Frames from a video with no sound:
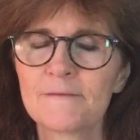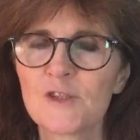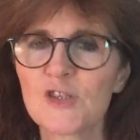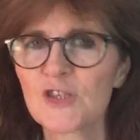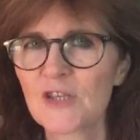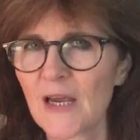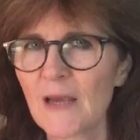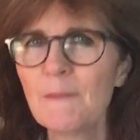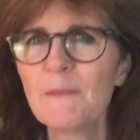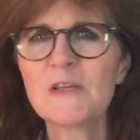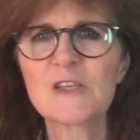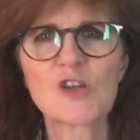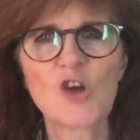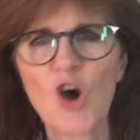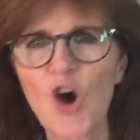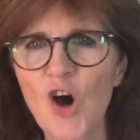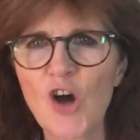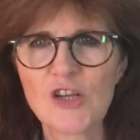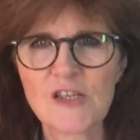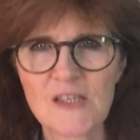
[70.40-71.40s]
Shame is
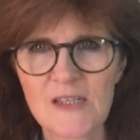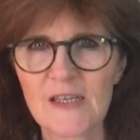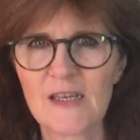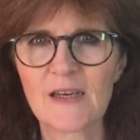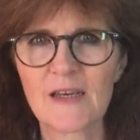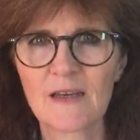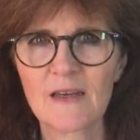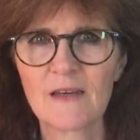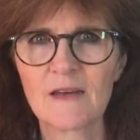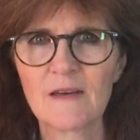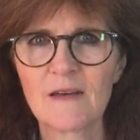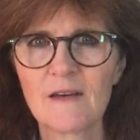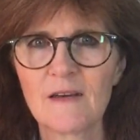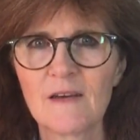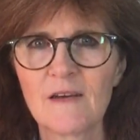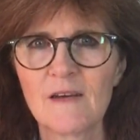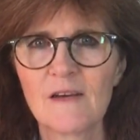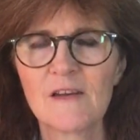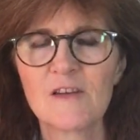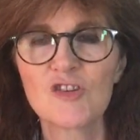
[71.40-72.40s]
caustic.
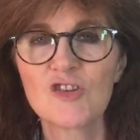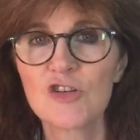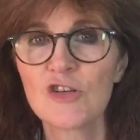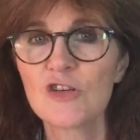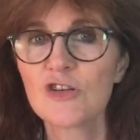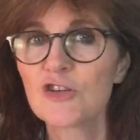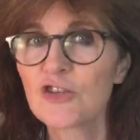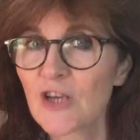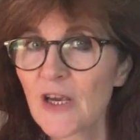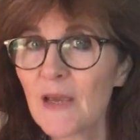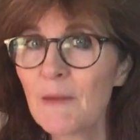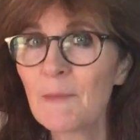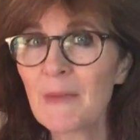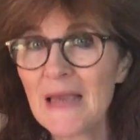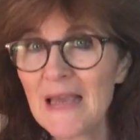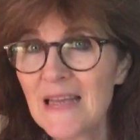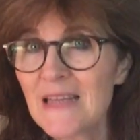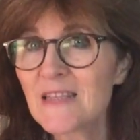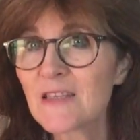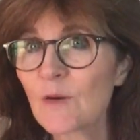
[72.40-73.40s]

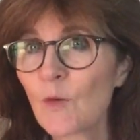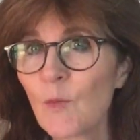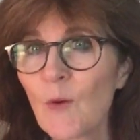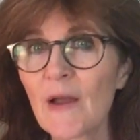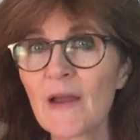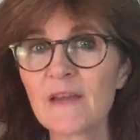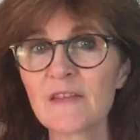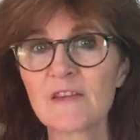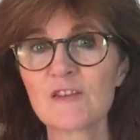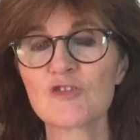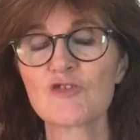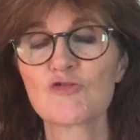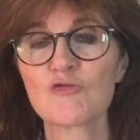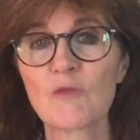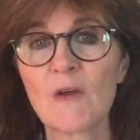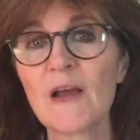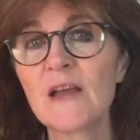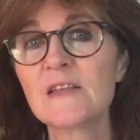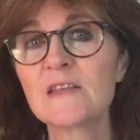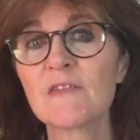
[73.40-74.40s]
Shame eats away at the
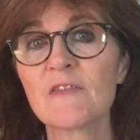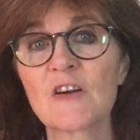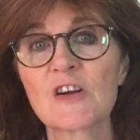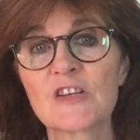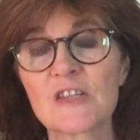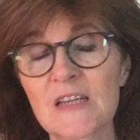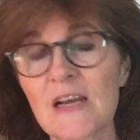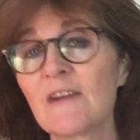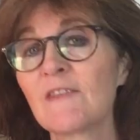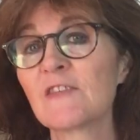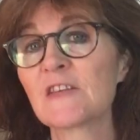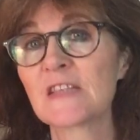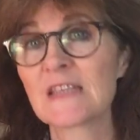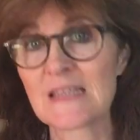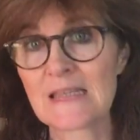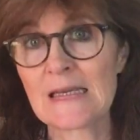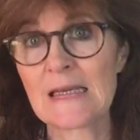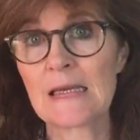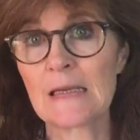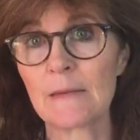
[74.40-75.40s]
shreds of our
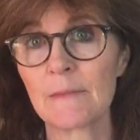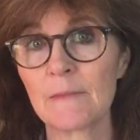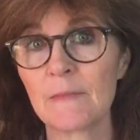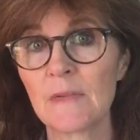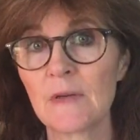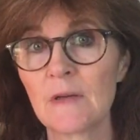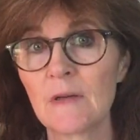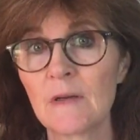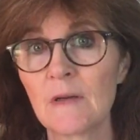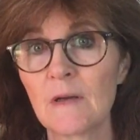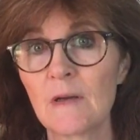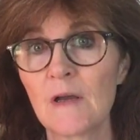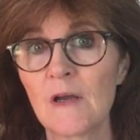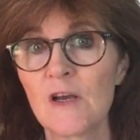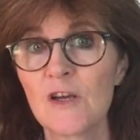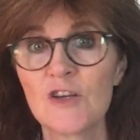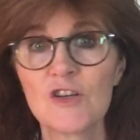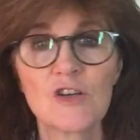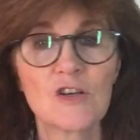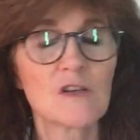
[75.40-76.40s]
self-esteem.
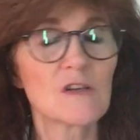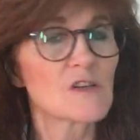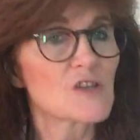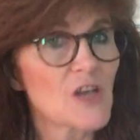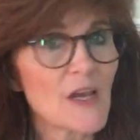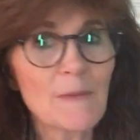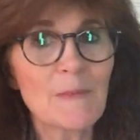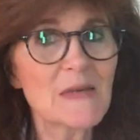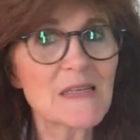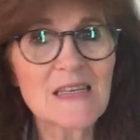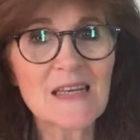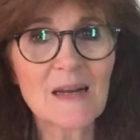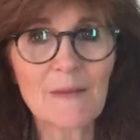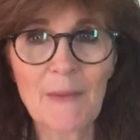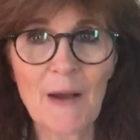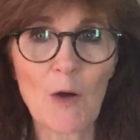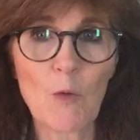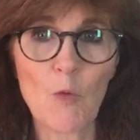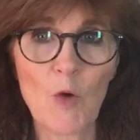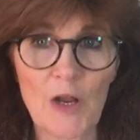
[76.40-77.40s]
Shame isn't
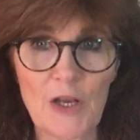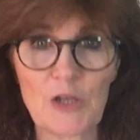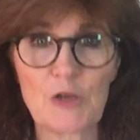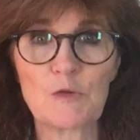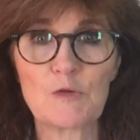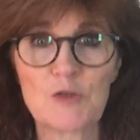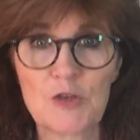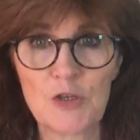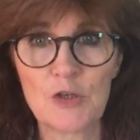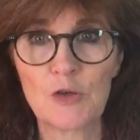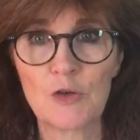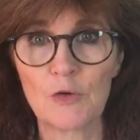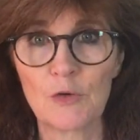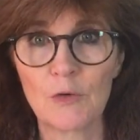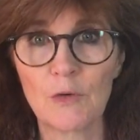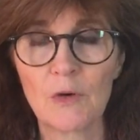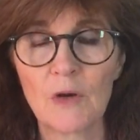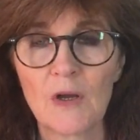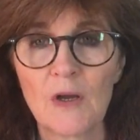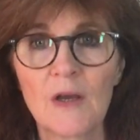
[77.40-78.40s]
about what you
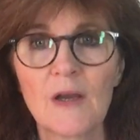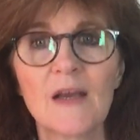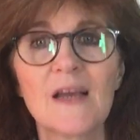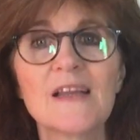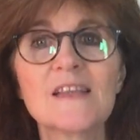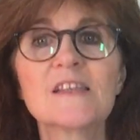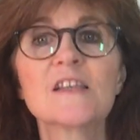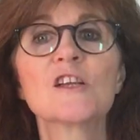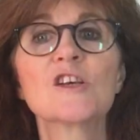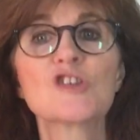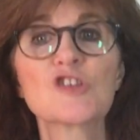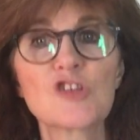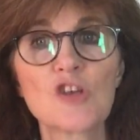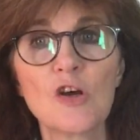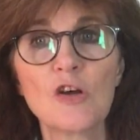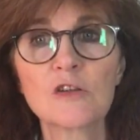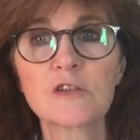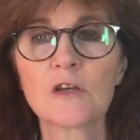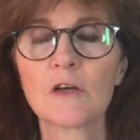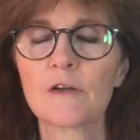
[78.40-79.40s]
do. It's an
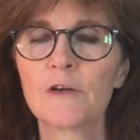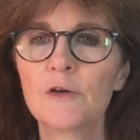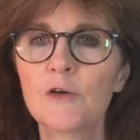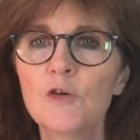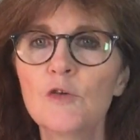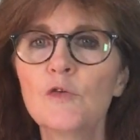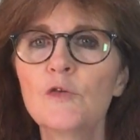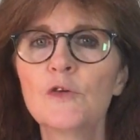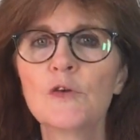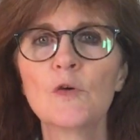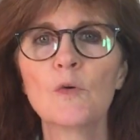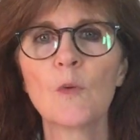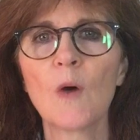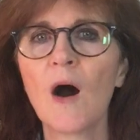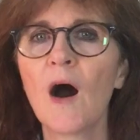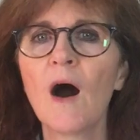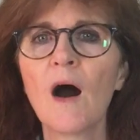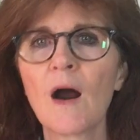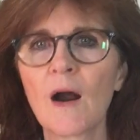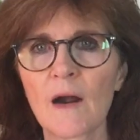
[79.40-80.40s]
assault on who you
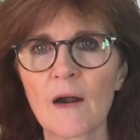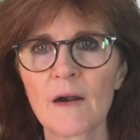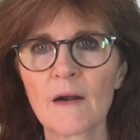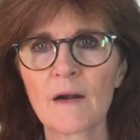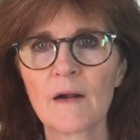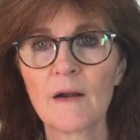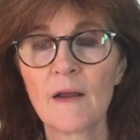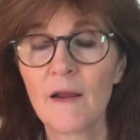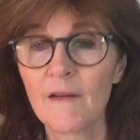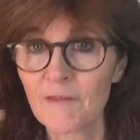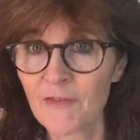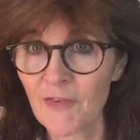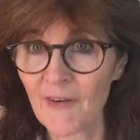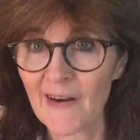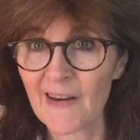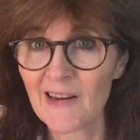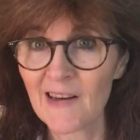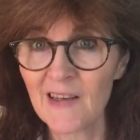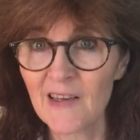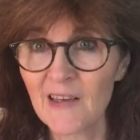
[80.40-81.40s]
are. And
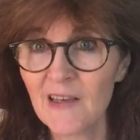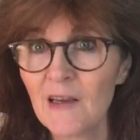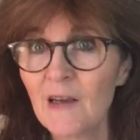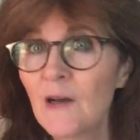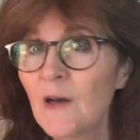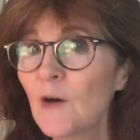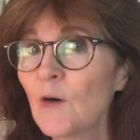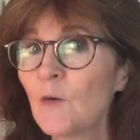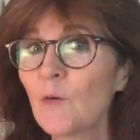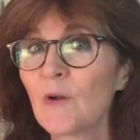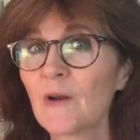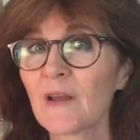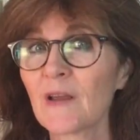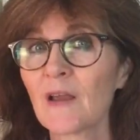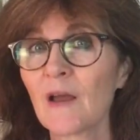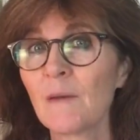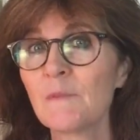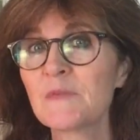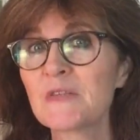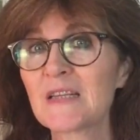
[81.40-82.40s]
frankly, when
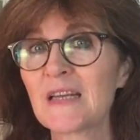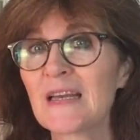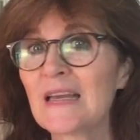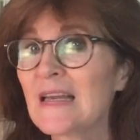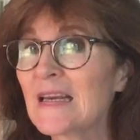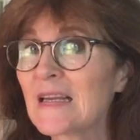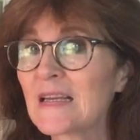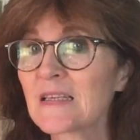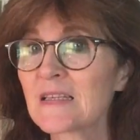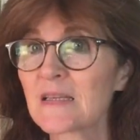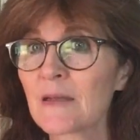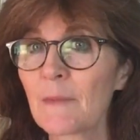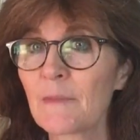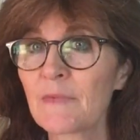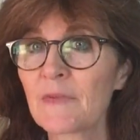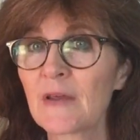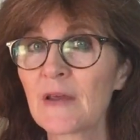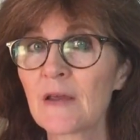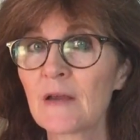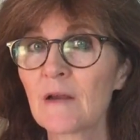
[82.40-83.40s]
it comes to eating
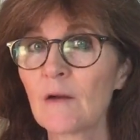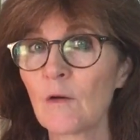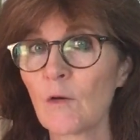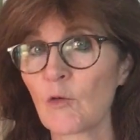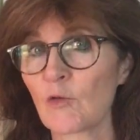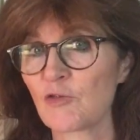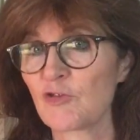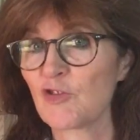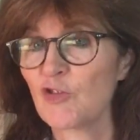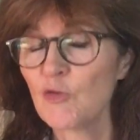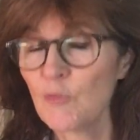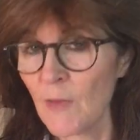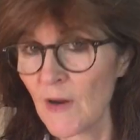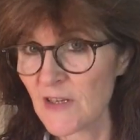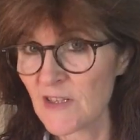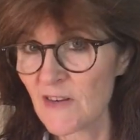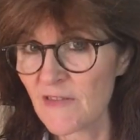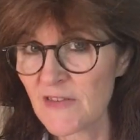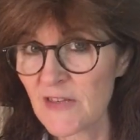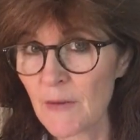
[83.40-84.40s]
something or too
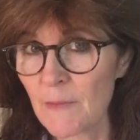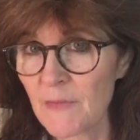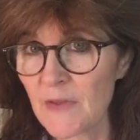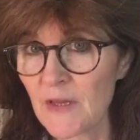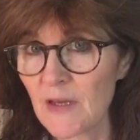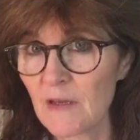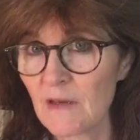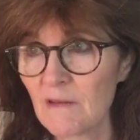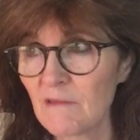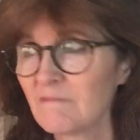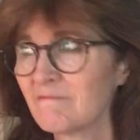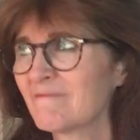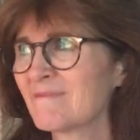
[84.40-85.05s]
much of something,